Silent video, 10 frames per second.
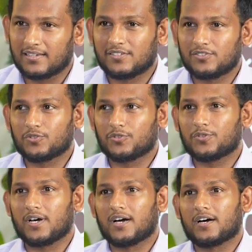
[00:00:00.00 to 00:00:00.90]

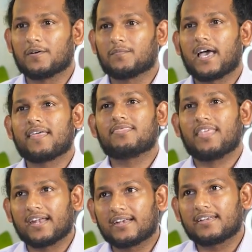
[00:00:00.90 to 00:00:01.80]
So at
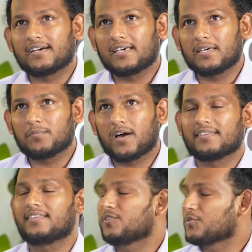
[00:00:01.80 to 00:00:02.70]
that time, I
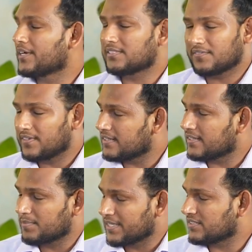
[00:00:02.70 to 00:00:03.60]
think you guys have done
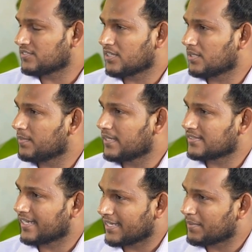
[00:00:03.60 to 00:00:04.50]
an amazing job as
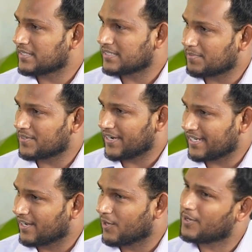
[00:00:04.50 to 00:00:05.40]
IIBA chapter
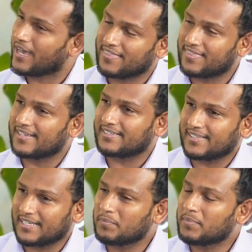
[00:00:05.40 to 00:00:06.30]
right now. At that
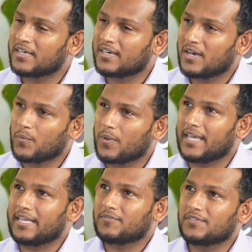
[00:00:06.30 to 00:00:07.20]
time,
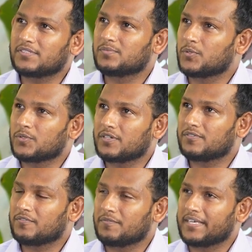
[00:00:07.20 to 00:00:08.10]
it was more
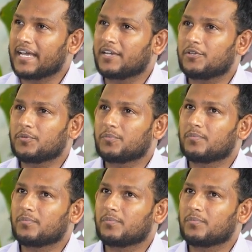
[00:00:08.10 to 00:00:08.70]
of, we had to,